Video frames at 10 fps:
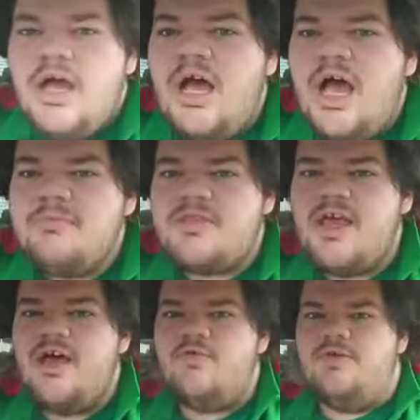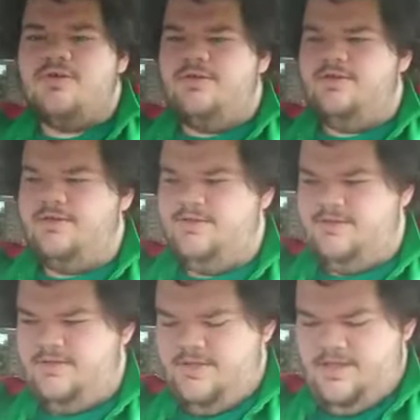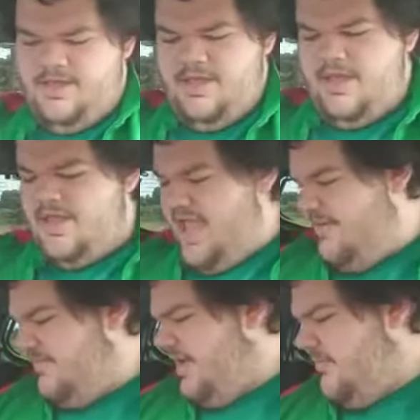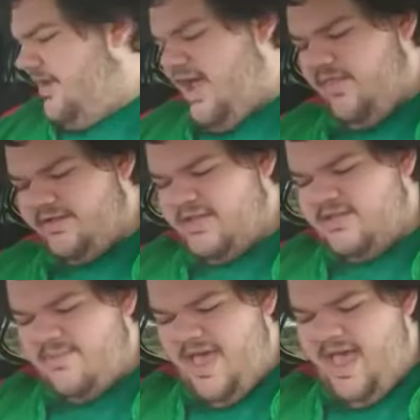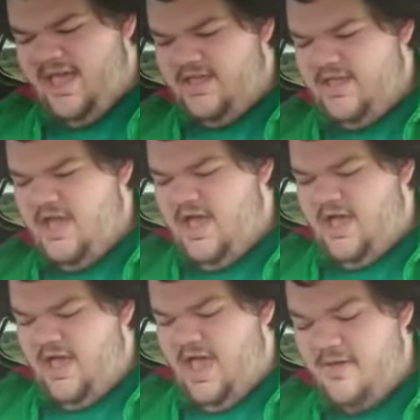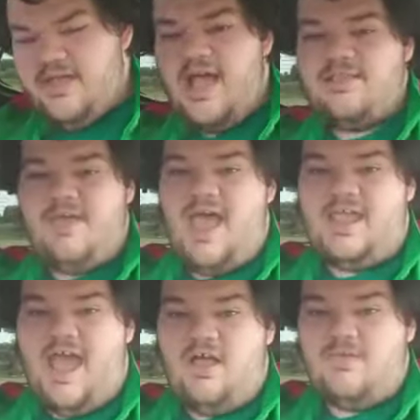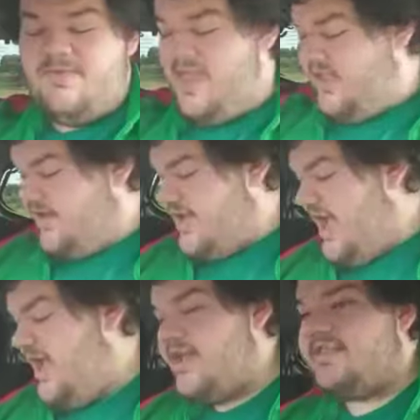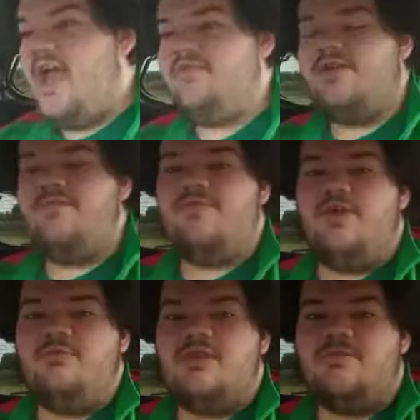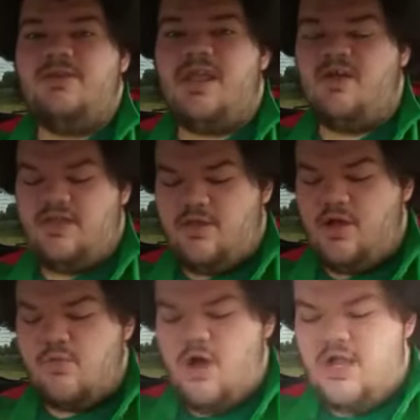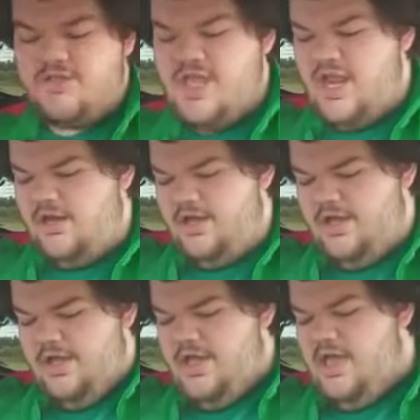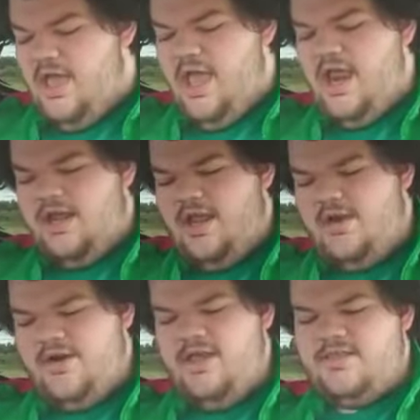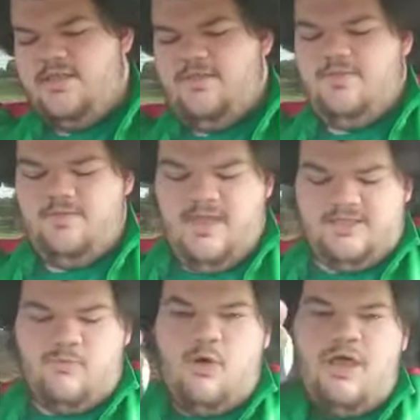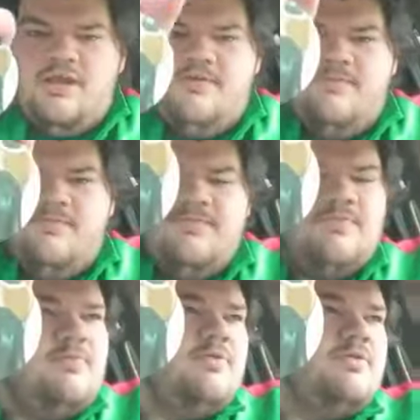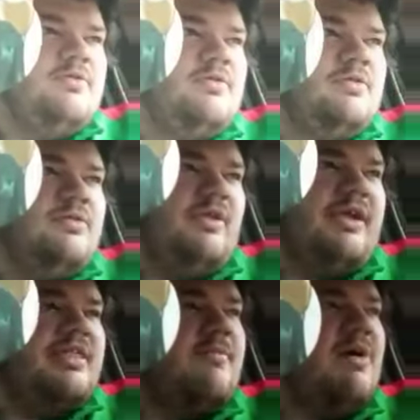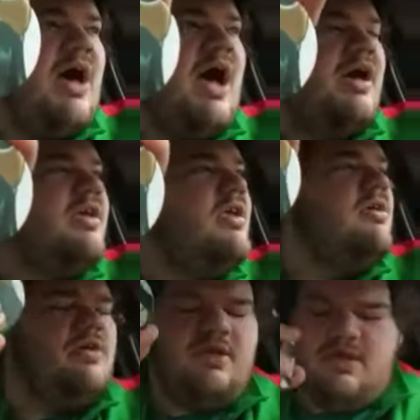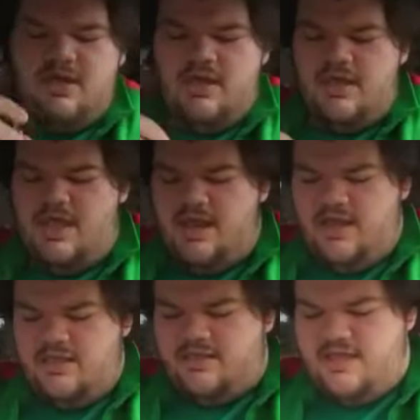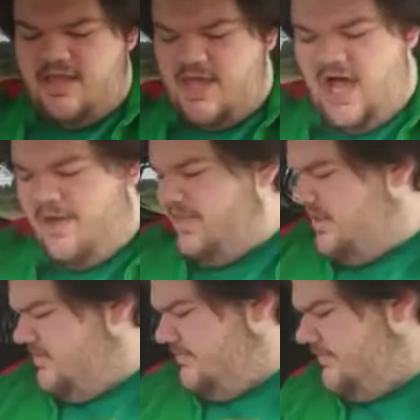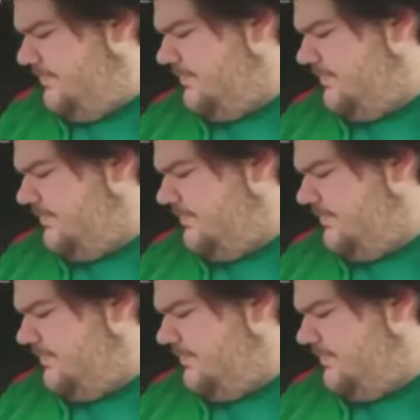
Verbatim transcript: Um, so Yep, when I looked in the bag, uh, haven't got the bag out of the figure yet because I had to refilm this video that you are watching. And here is this one. Look at the pog. It is the common.